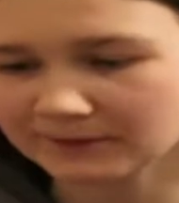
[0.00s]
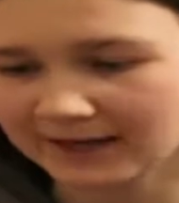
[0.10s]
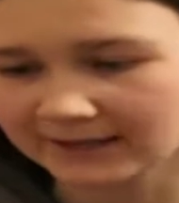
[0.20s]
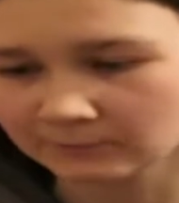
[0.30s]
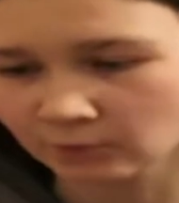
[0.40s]

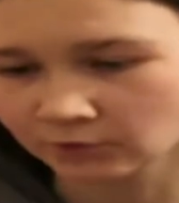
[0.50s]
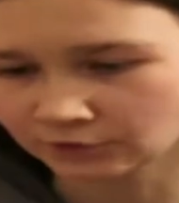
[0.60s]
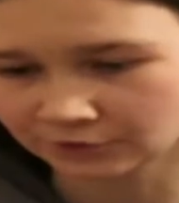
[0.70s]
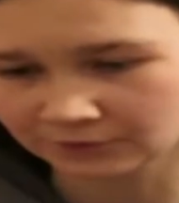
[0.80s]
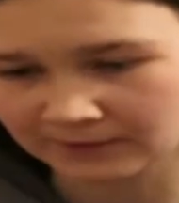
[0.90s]
pain while
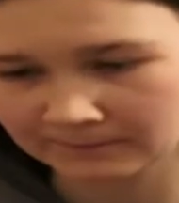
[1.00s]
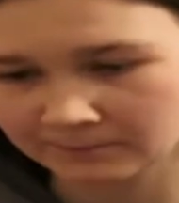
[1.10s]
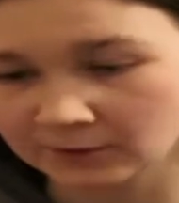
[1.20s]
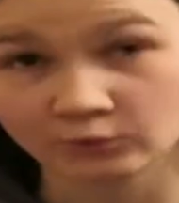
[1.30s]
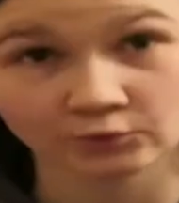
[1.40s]
doing it,
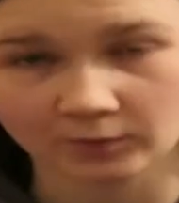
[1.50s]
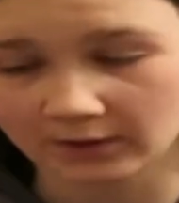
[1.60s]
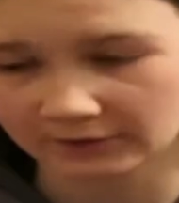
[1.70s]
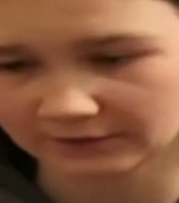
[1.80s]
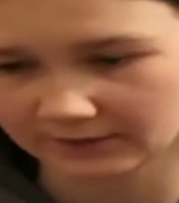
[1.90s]
but it was
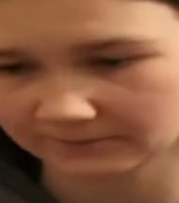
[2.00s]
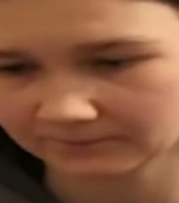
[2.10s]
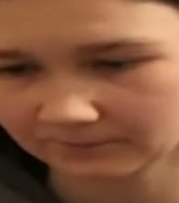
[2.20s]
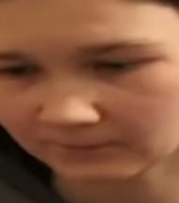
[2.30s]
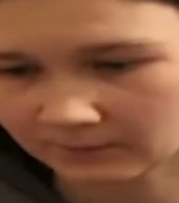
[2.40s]
worth it.
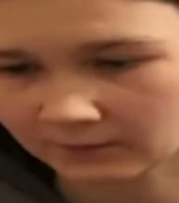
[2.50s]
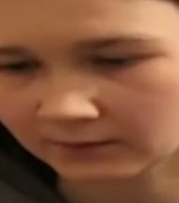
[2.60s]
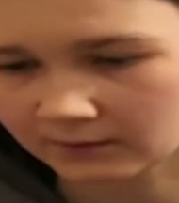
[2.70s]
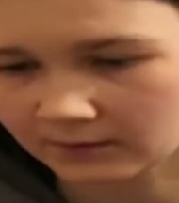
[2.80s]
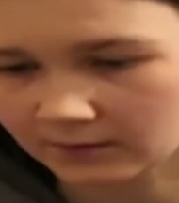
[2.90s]

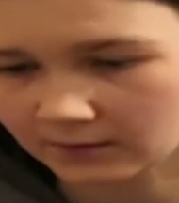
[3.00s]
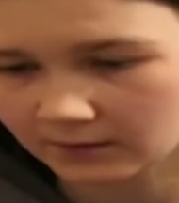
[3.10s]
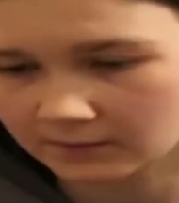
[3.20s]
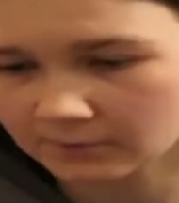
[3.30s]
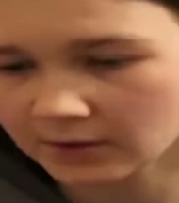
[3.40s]

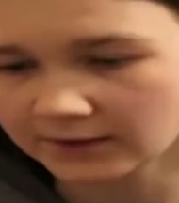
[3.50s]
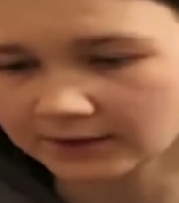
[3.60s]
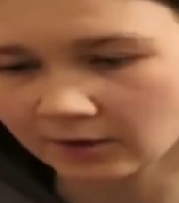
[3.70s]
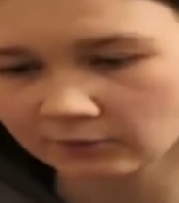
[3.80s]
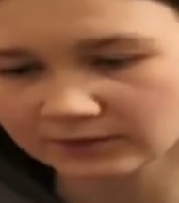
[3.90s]
Hermione
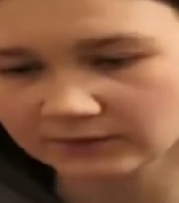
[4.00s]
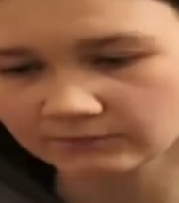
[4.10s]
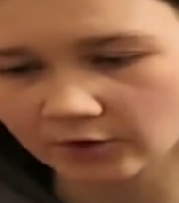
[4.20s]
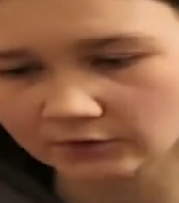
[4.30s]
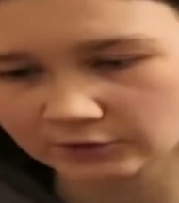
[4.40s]
holding
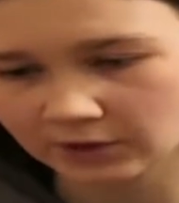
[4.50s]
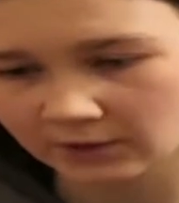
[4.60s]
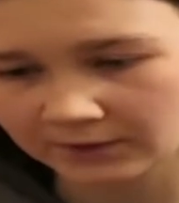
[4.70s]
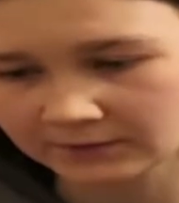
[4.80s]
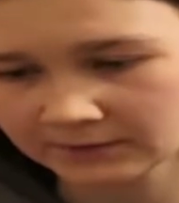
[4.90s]
Ron
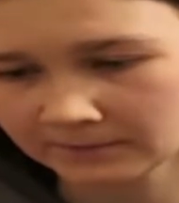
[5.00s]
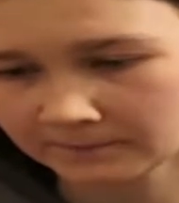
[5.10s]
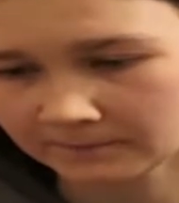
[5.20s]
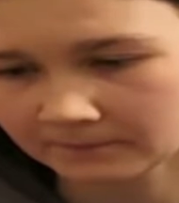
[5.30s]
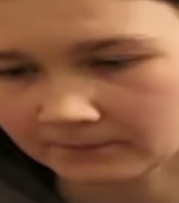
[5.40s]
tight,
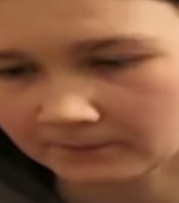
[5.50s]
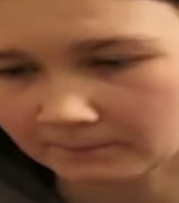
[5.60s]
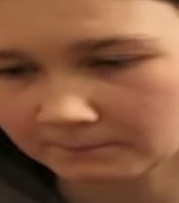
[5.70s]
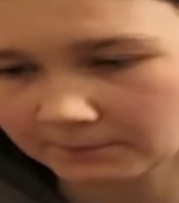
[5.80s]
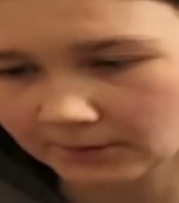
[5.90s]

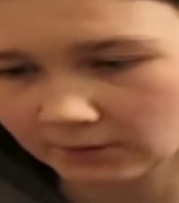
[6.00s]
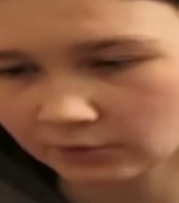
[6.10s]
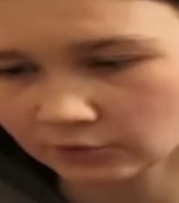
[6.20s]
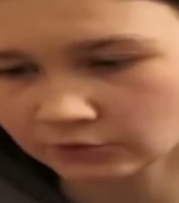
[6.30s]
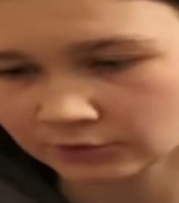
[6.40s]
but
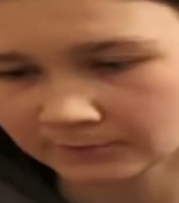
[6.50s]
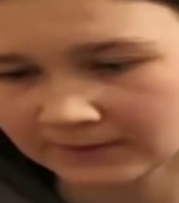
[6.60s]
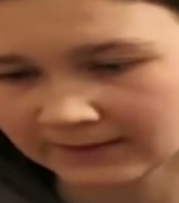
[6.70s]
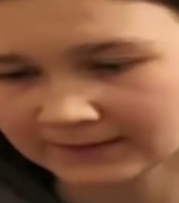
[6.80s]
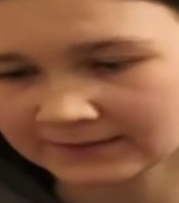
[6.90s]
looked up
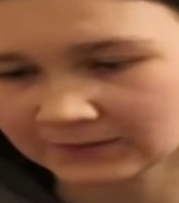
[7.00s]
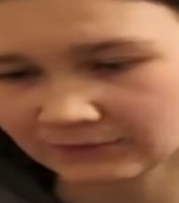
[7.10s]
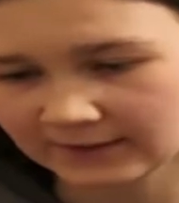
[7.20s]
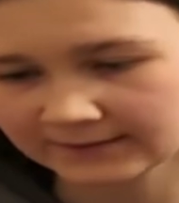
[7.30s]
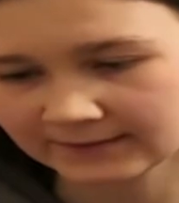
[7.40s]
at his
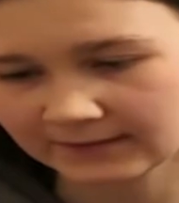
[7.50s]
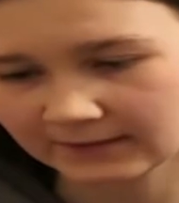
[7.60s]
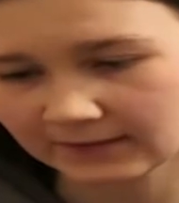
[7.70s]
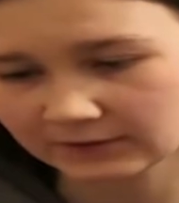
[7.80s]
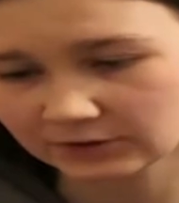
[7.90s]
face,
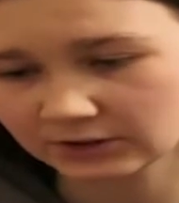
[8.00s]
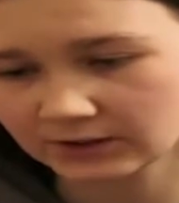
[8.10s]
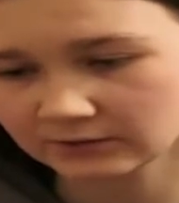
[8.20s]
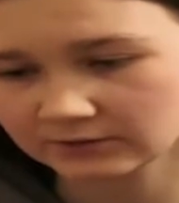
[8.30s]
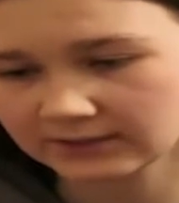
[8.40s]
and she
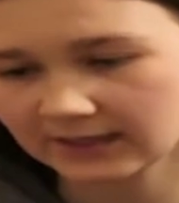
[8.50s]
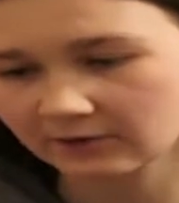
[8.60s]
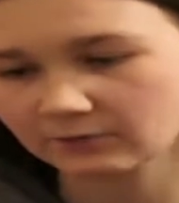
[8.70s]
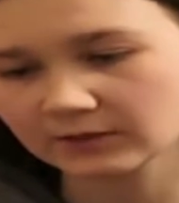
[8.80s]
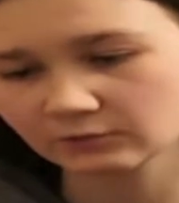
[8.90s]
could
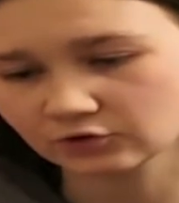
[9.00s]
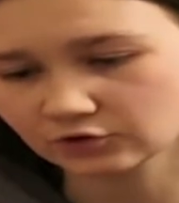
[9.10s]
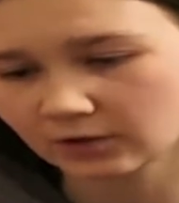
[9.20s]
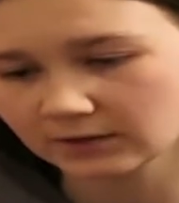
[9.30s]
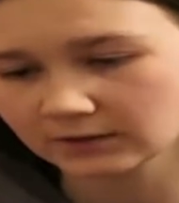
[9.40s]
tell he was
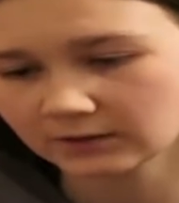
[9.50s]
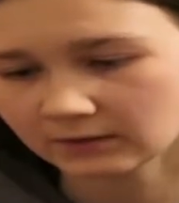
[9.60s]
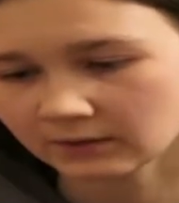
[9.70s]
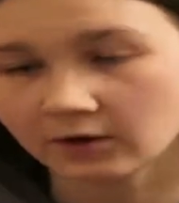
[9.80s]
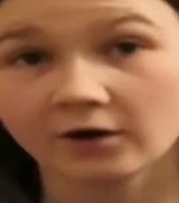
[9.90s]

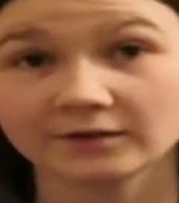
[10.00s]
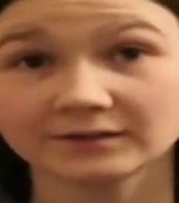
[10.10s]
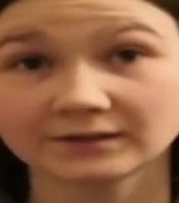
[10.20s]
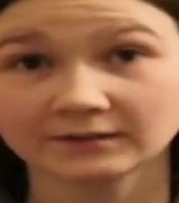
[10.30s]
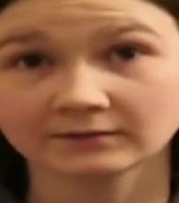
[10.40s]

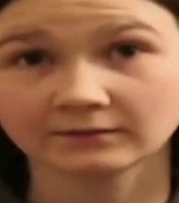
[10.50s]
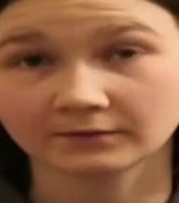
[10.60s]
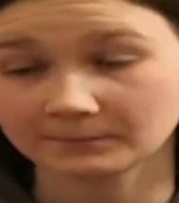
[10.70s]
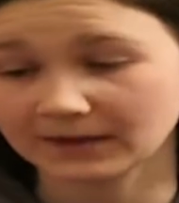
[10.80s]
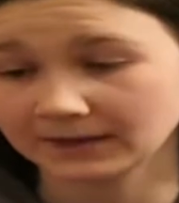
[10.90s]
hiding
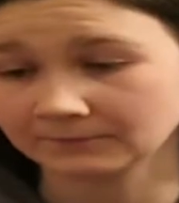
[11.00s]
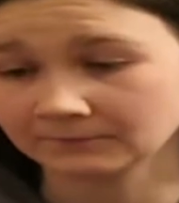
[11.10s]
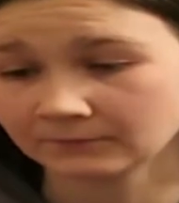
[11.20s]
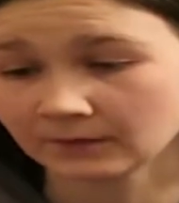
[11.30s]
the pain.